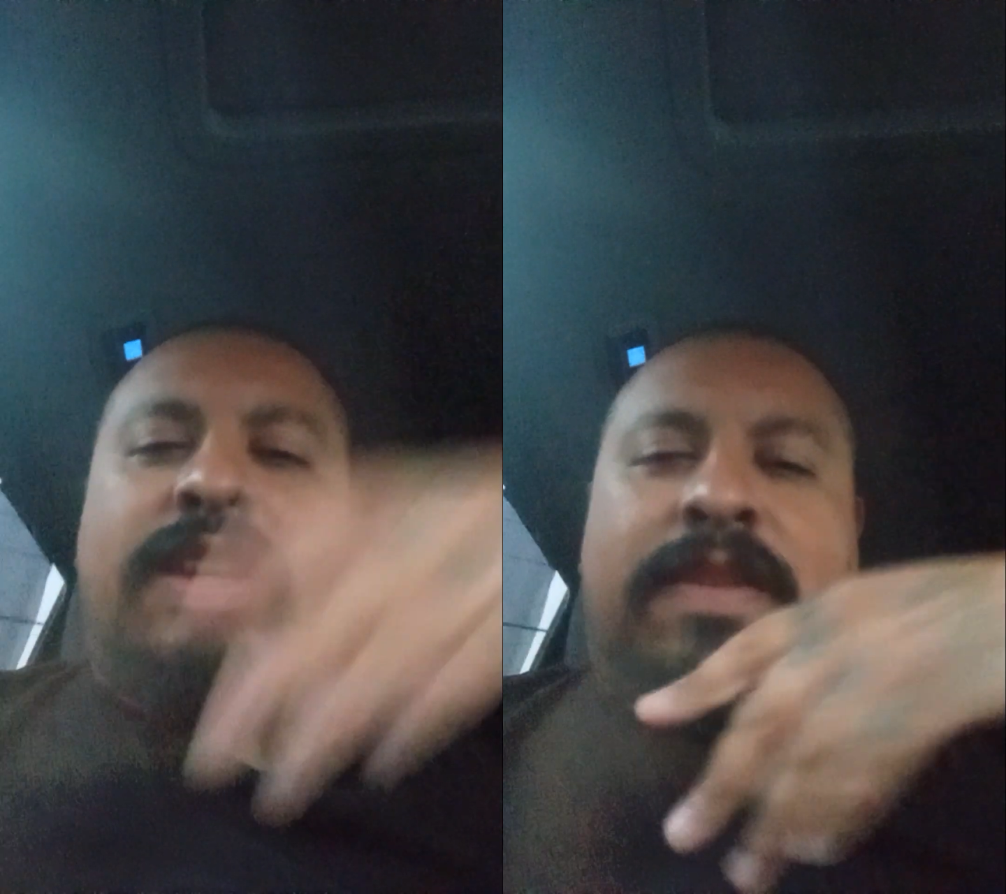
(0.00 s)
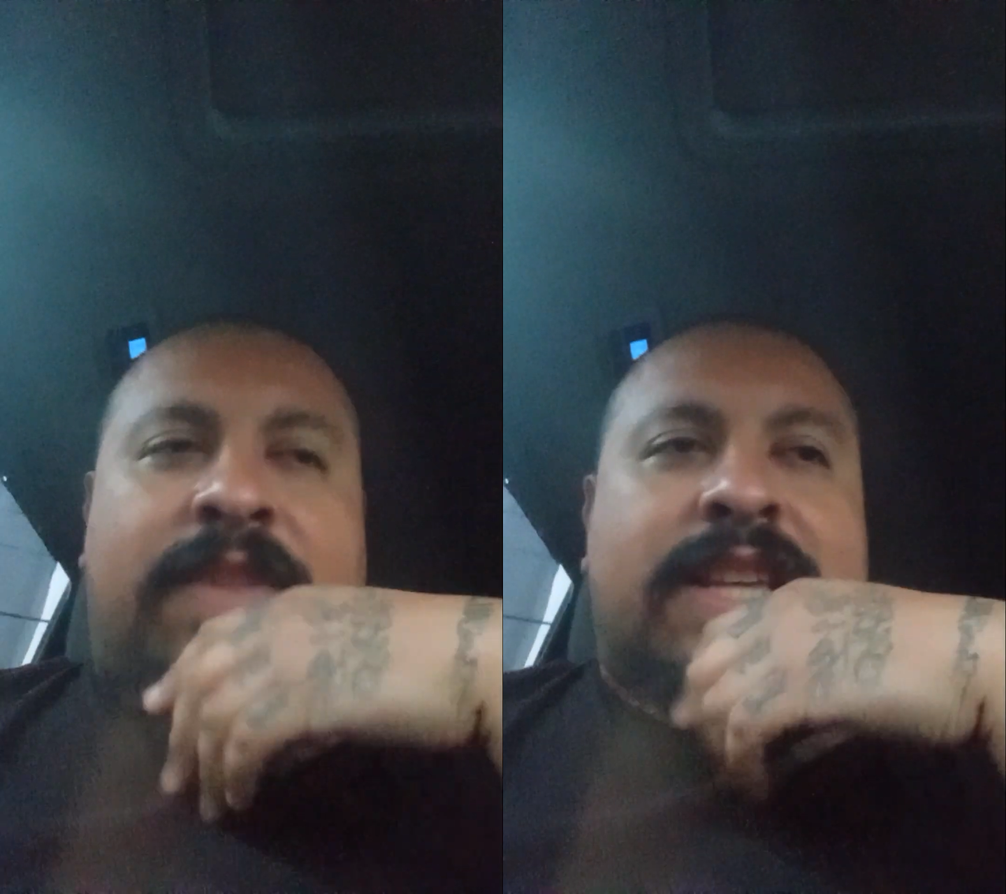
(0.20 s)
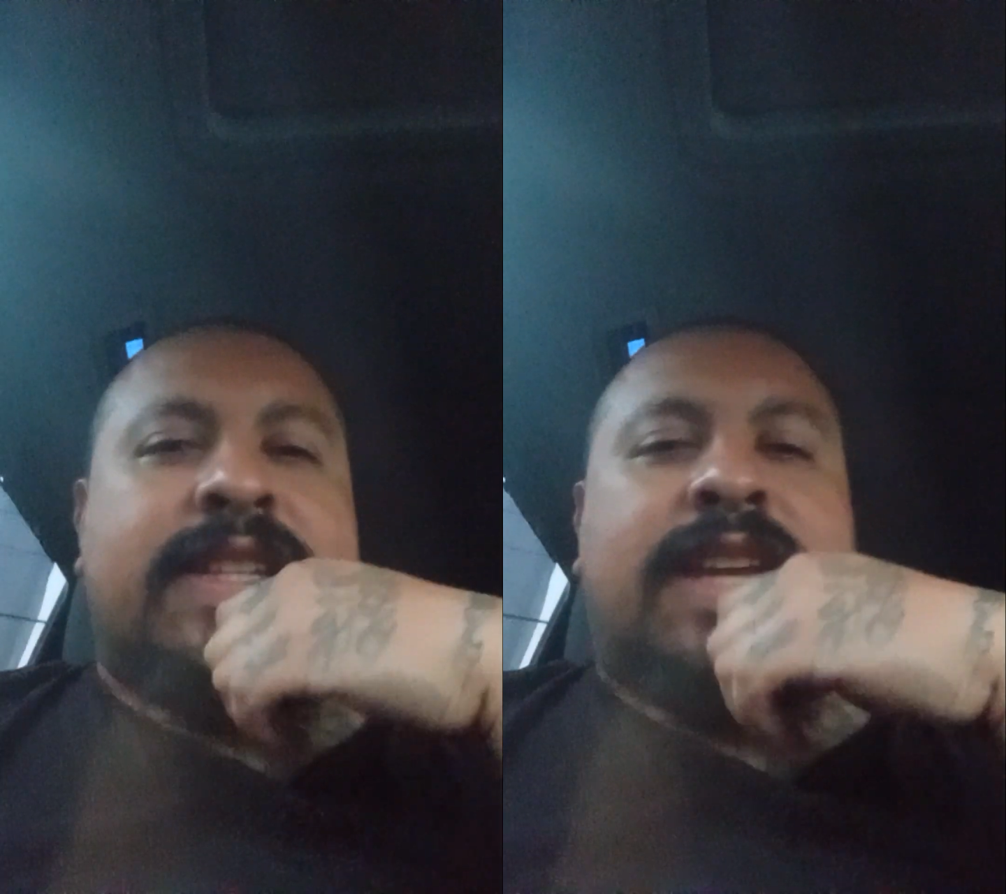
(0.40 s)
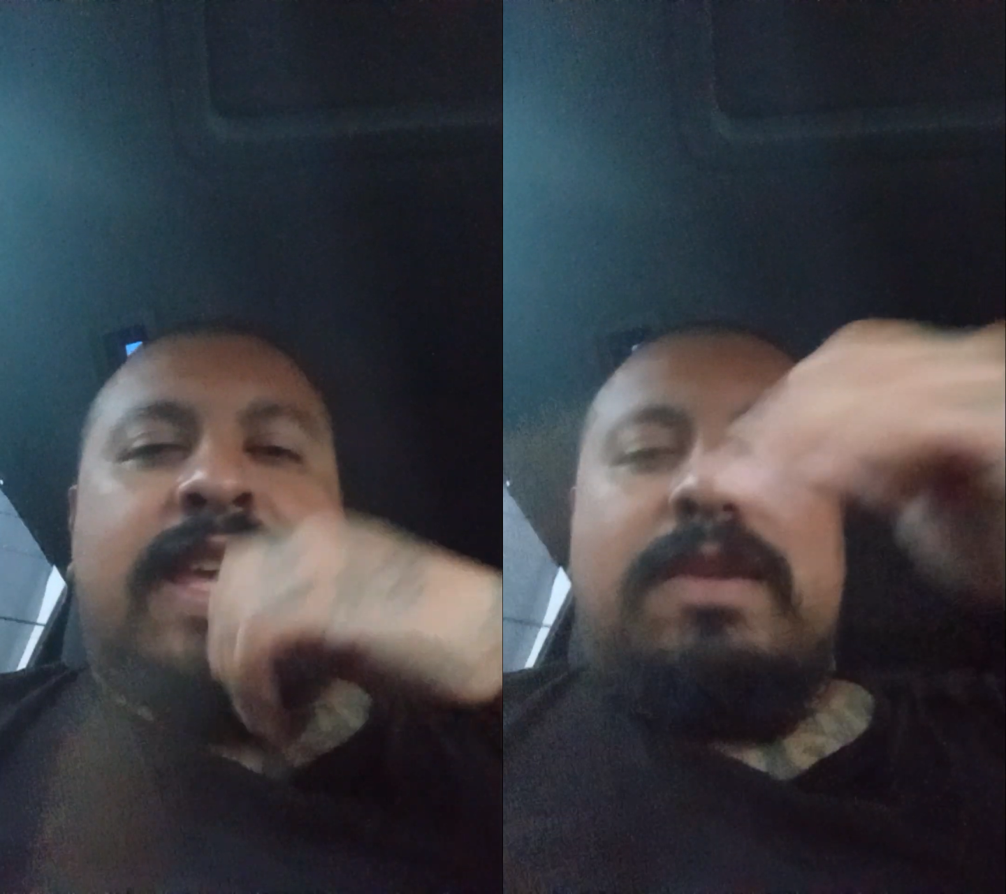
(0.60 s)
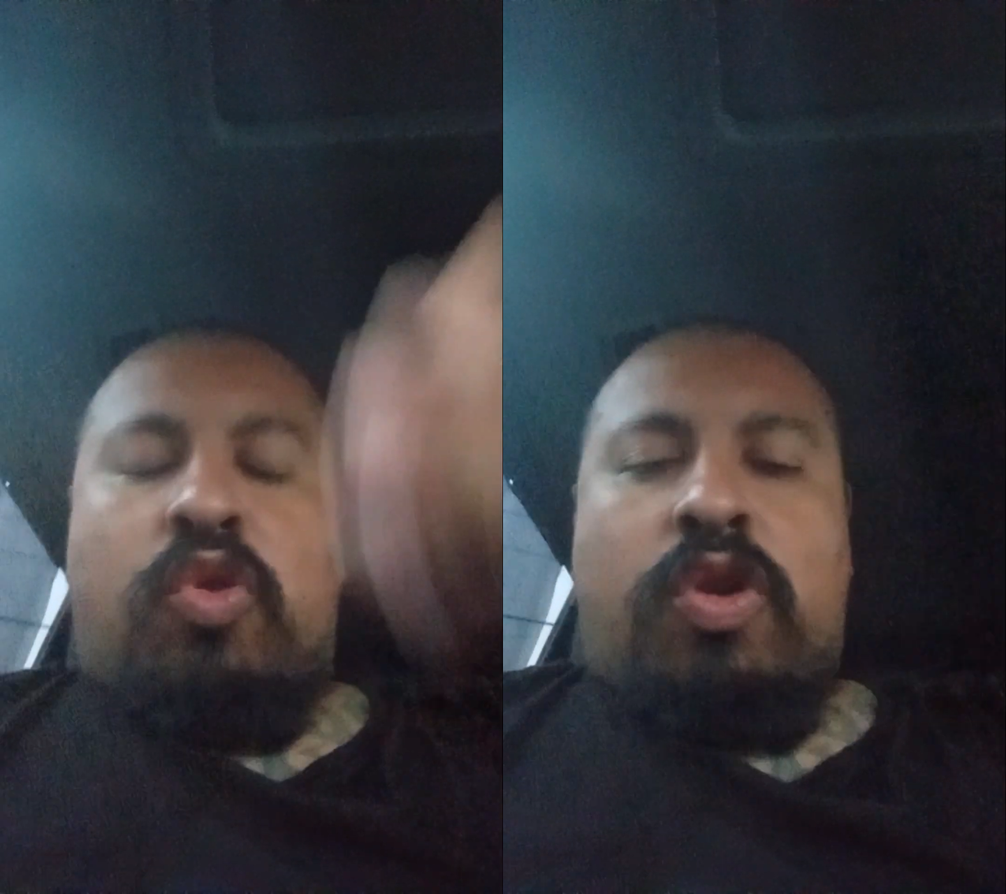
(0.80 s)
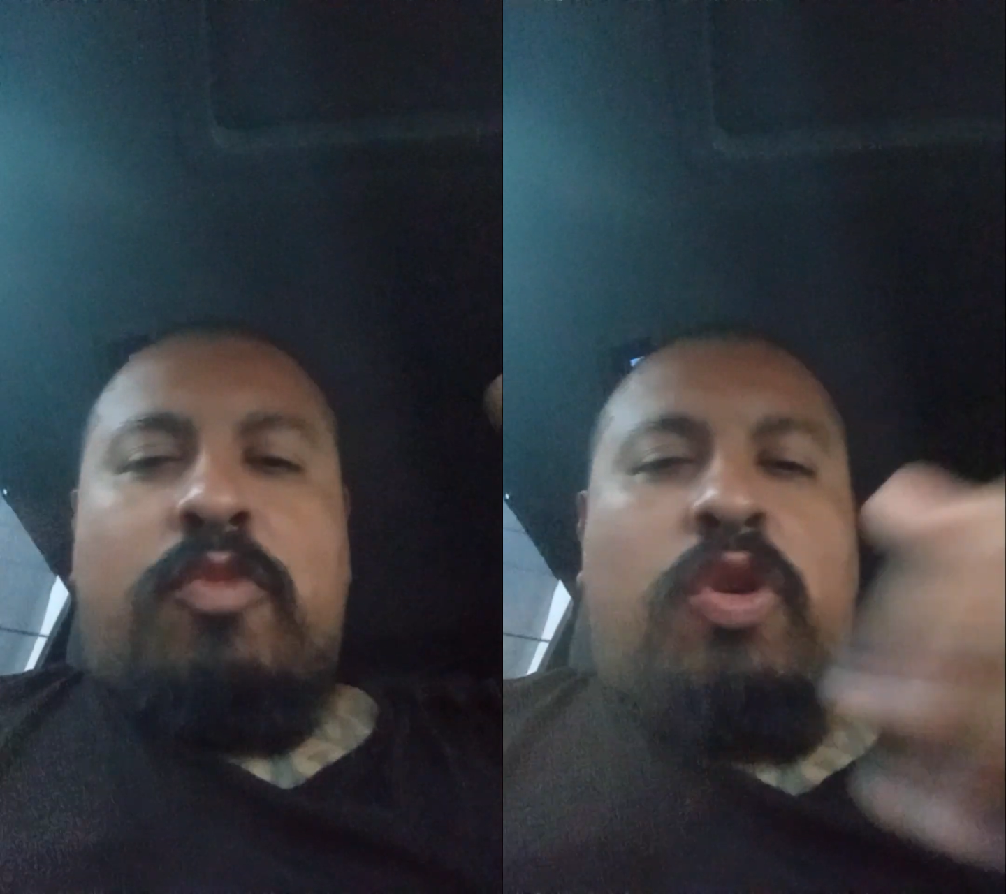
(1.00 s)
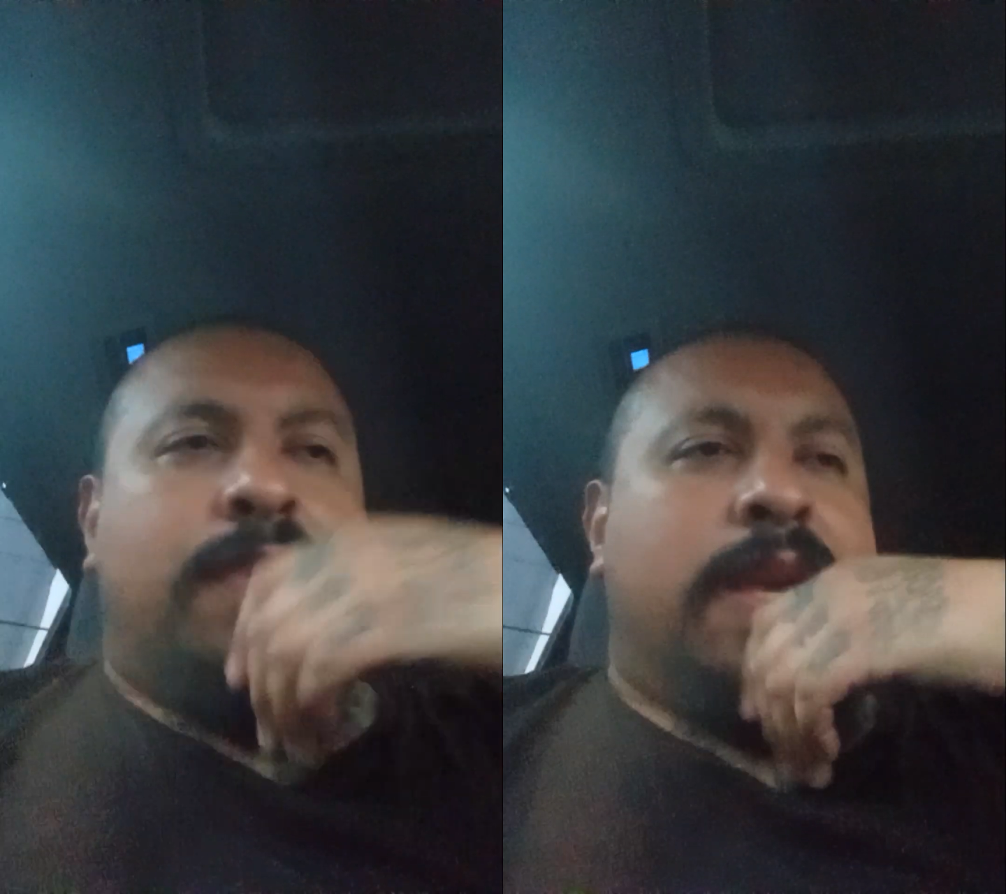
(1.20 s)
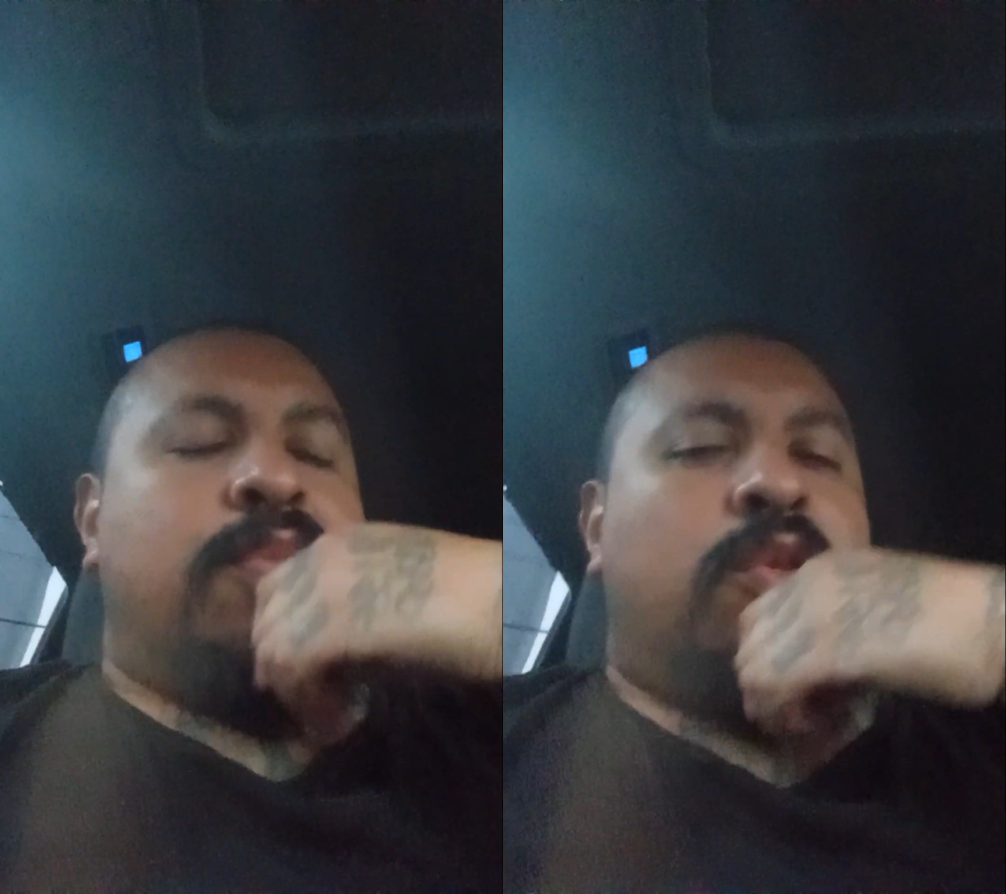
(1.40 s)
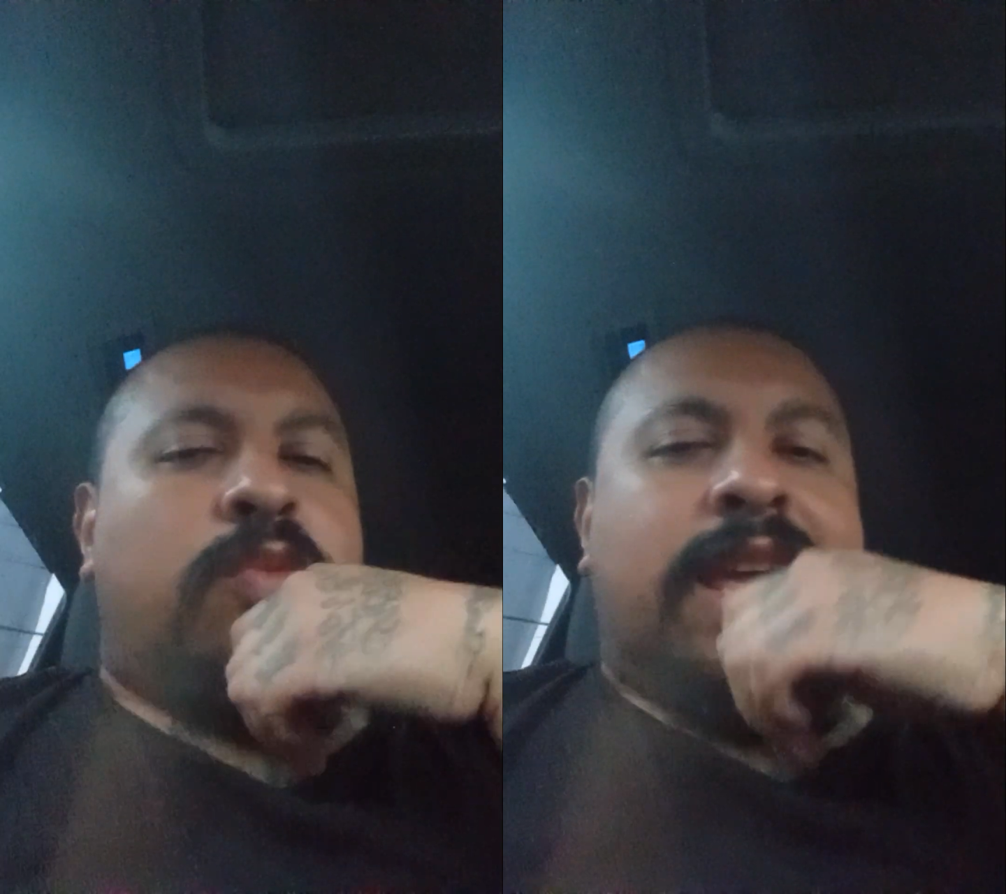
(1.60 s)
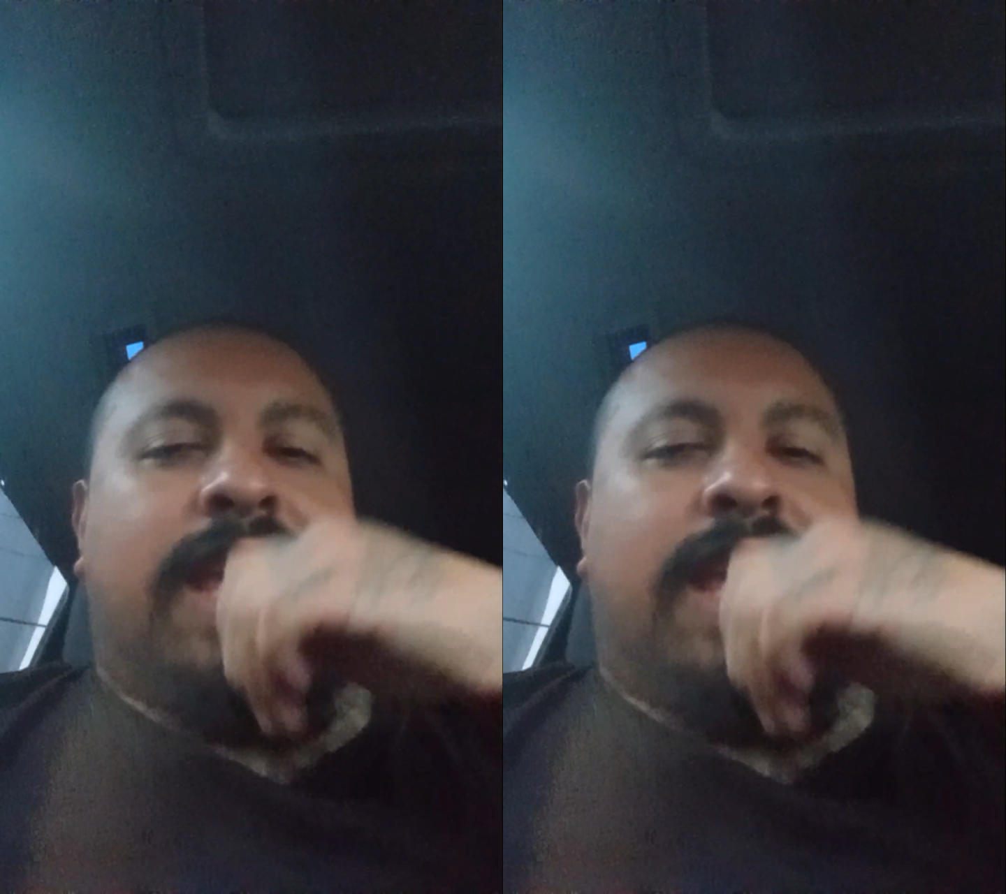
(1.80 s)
investigating more and more people, right?